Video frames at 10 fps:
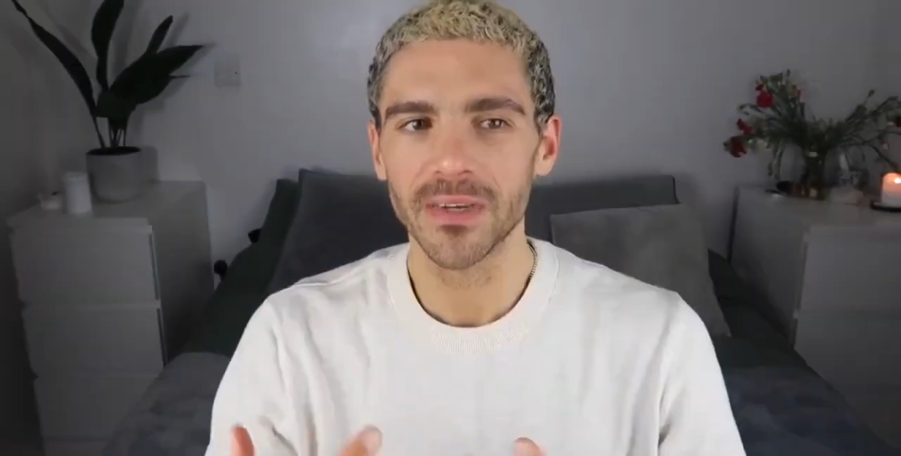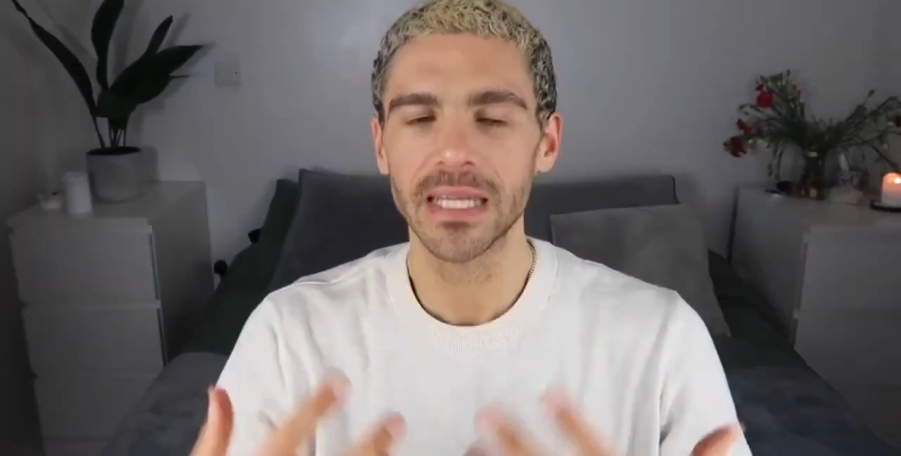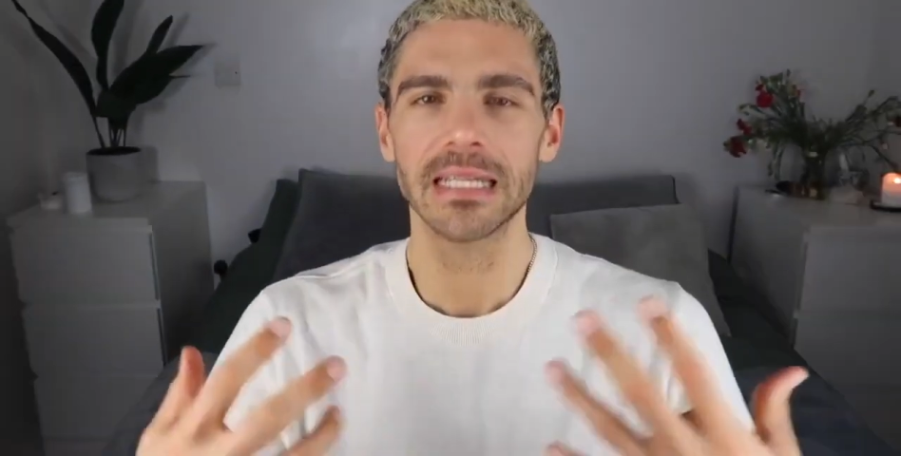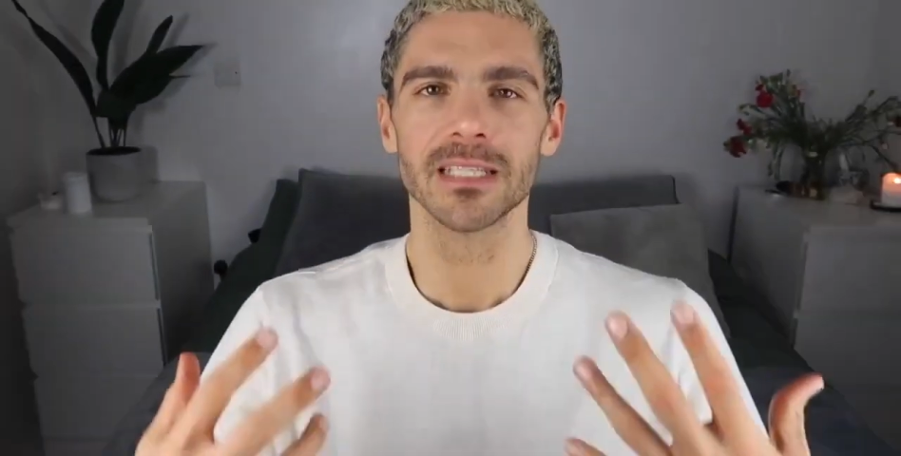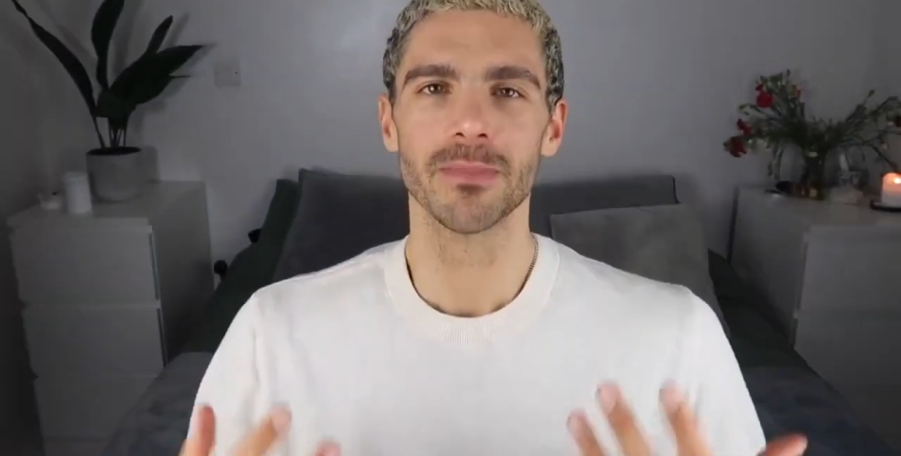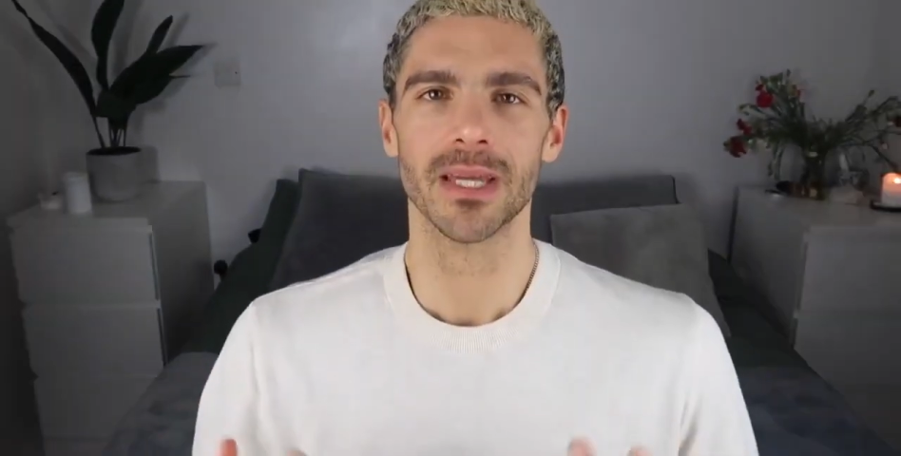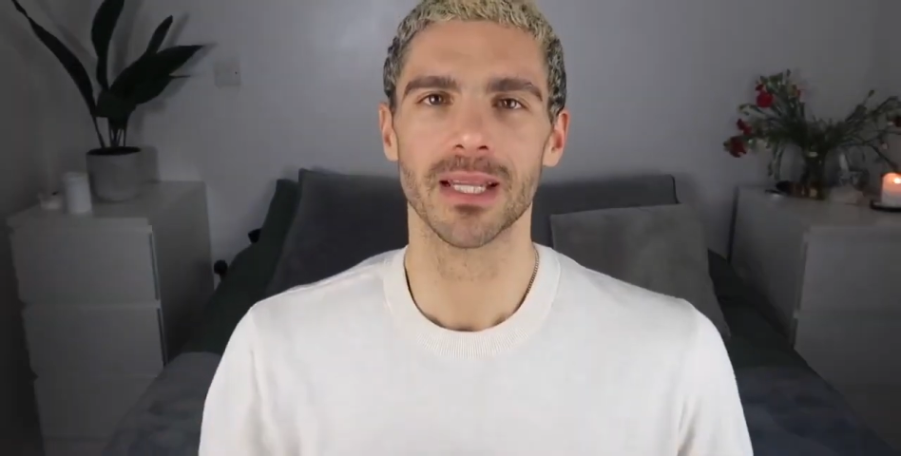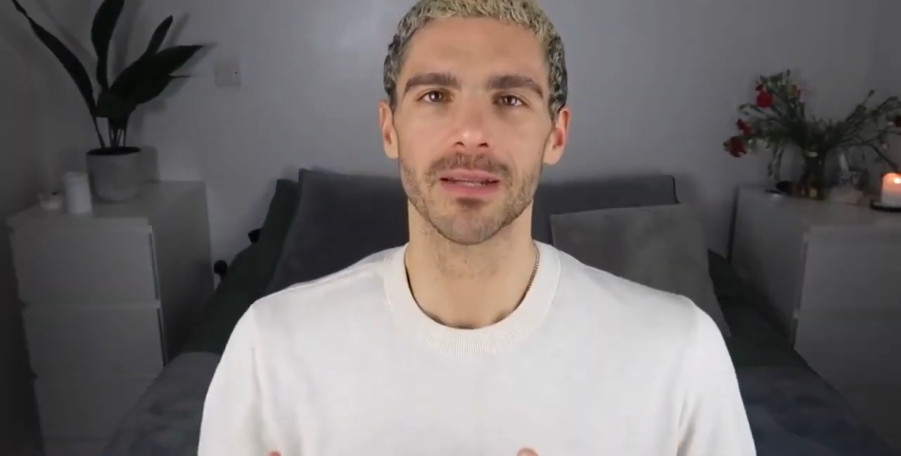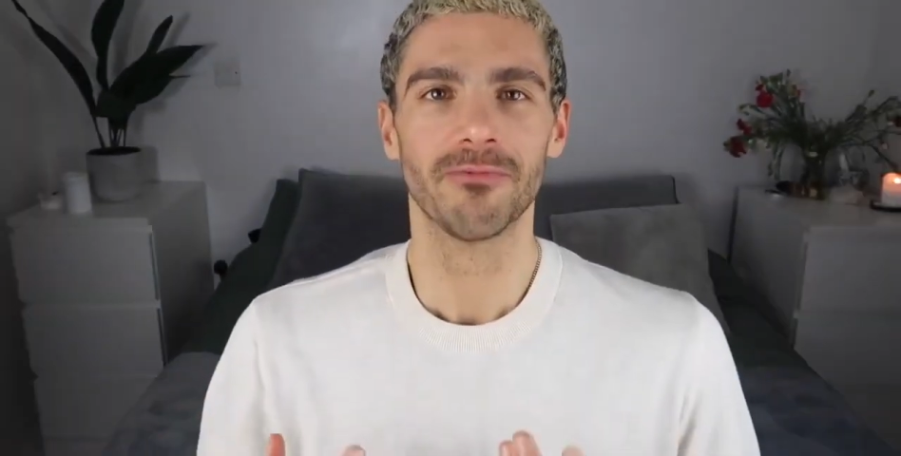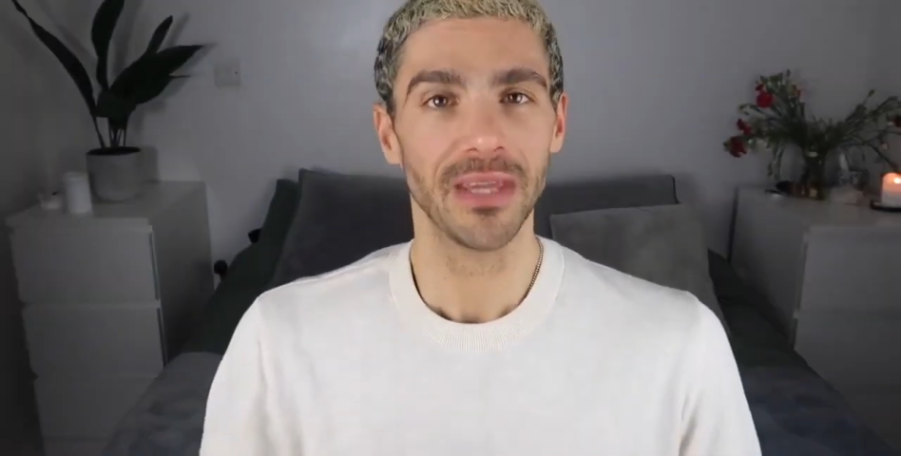
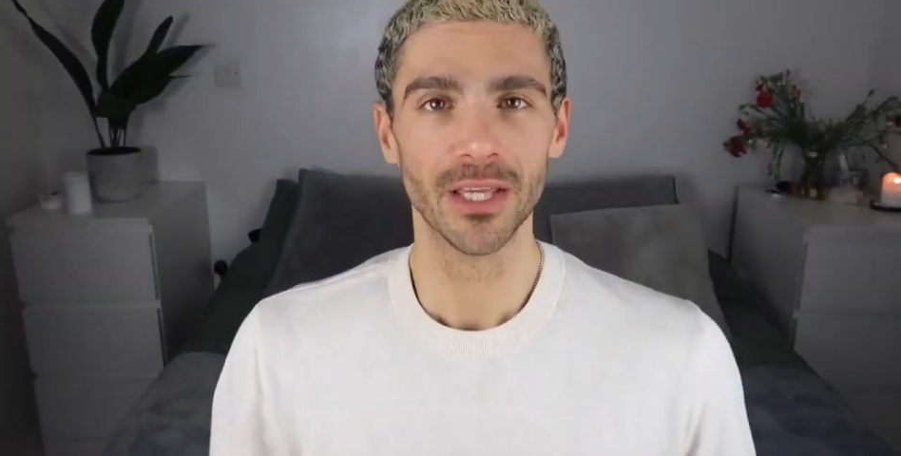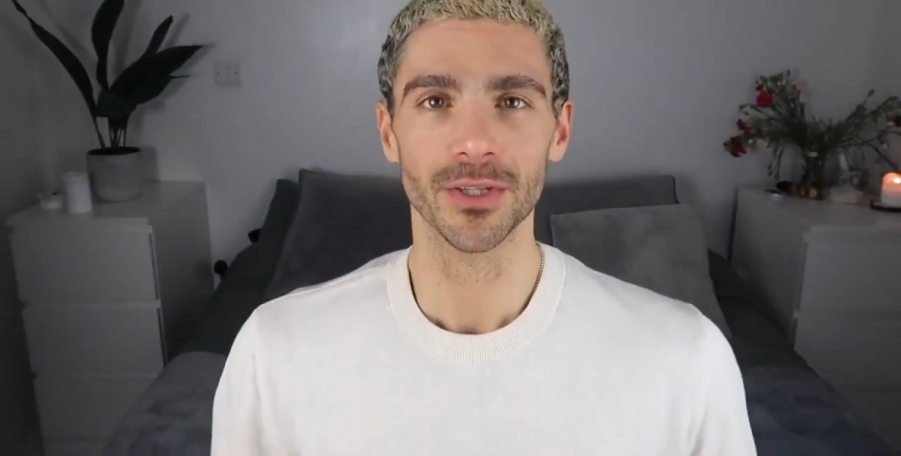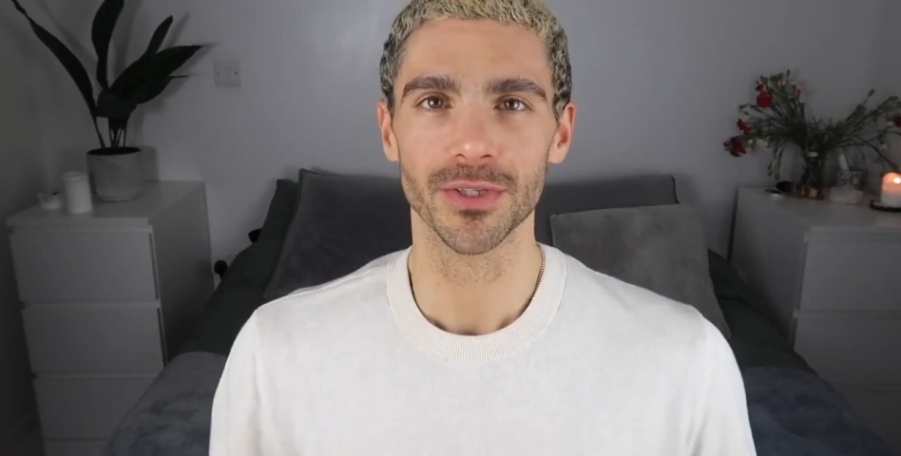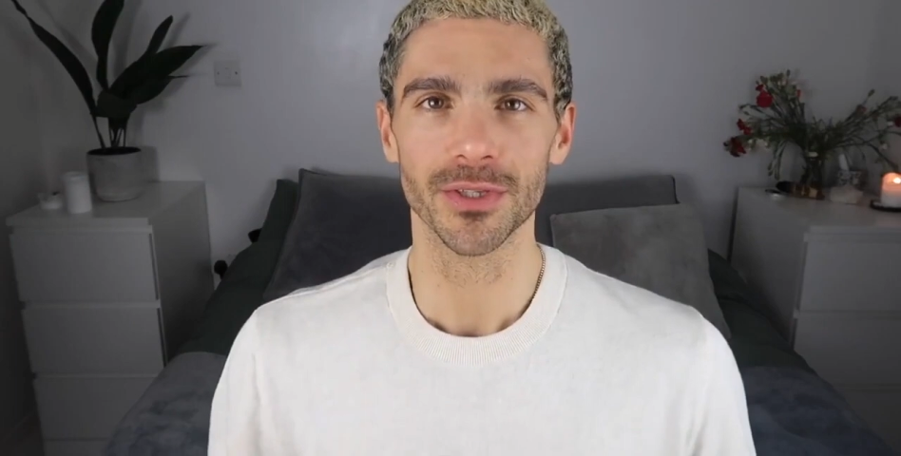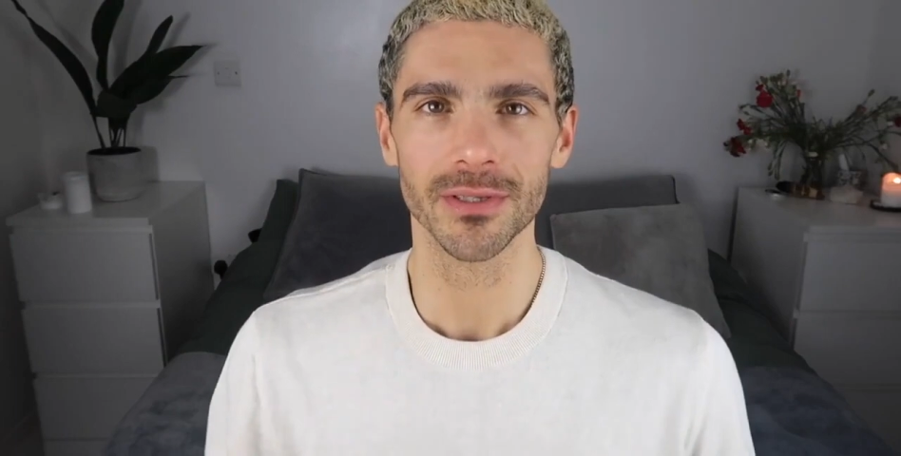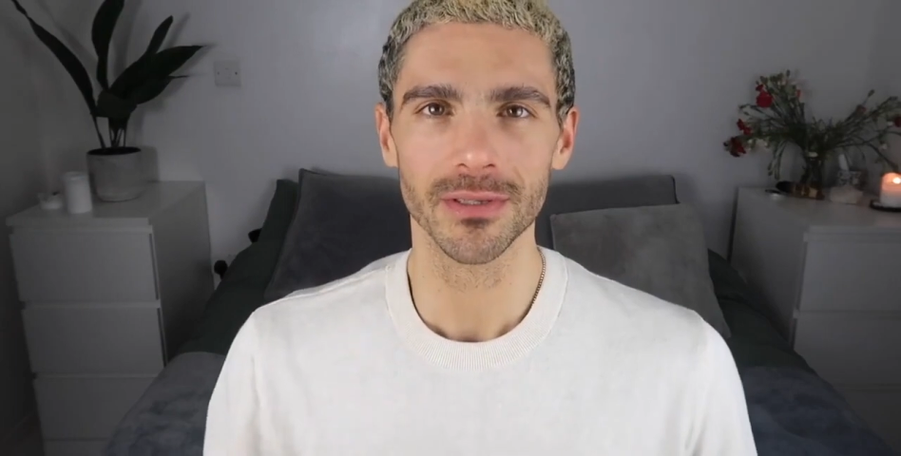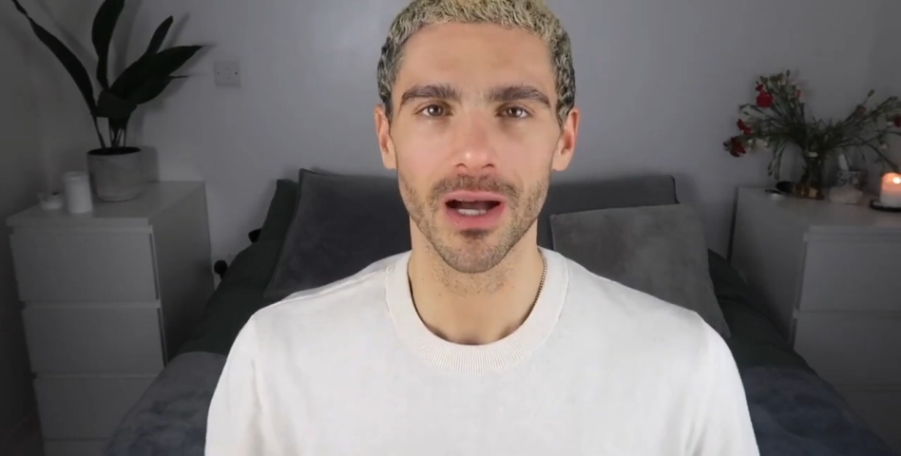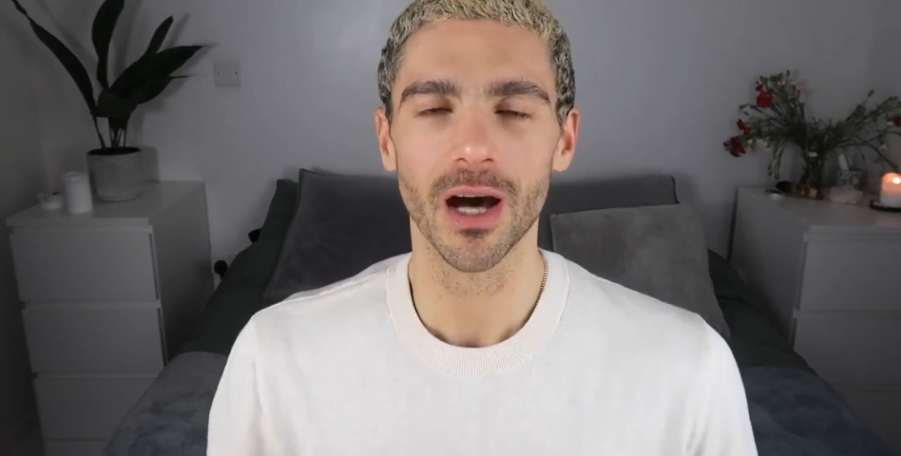Vegans